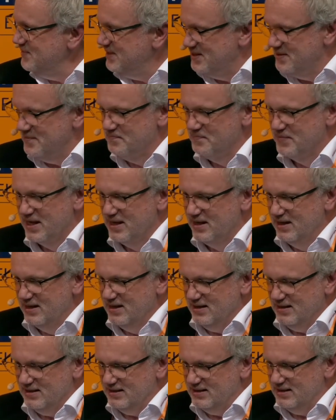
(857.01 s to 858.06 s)
Yeah?
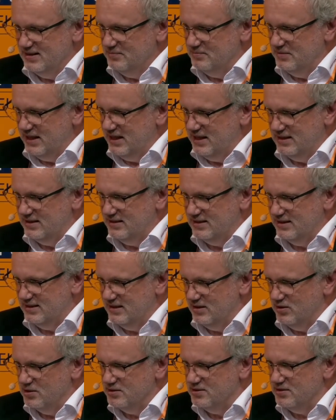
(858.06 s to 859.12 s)
And
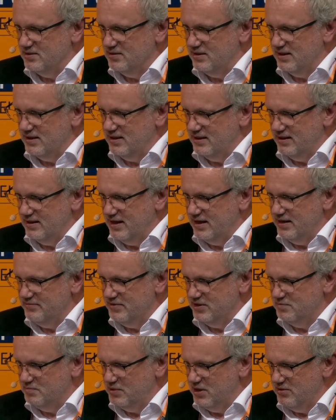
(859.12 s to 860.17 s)
also, I have
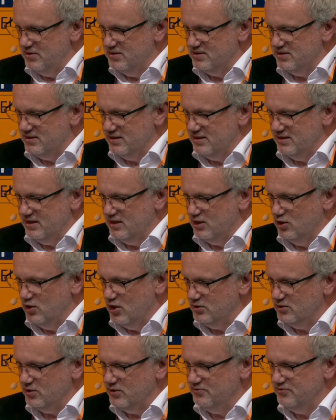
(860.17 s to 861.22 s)
experienced a
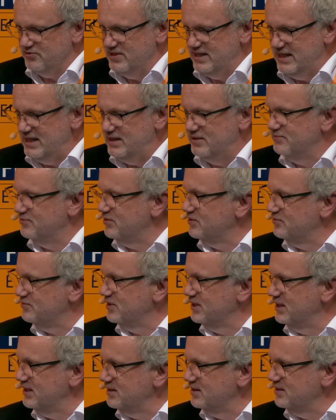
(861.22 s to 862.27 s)
lot of need for
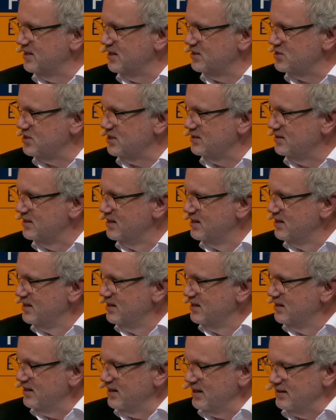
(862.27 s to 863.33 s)
leak detection
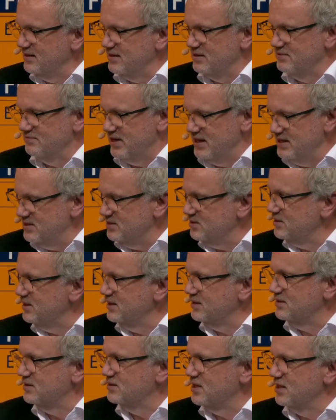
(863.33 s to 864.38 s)
and advice on
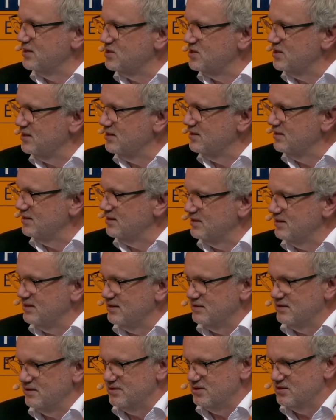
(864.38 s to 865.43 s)
leak detection in
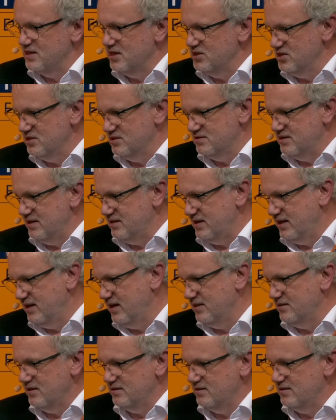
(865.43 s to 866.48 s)
the discussions that I
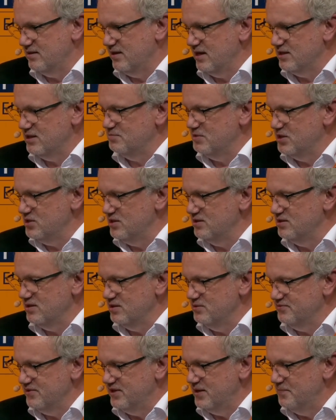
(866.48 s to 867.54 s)
had at the exhibition
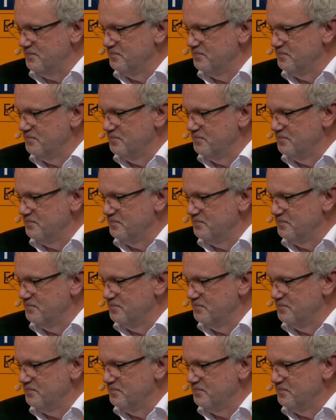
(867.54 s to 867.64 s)
so far.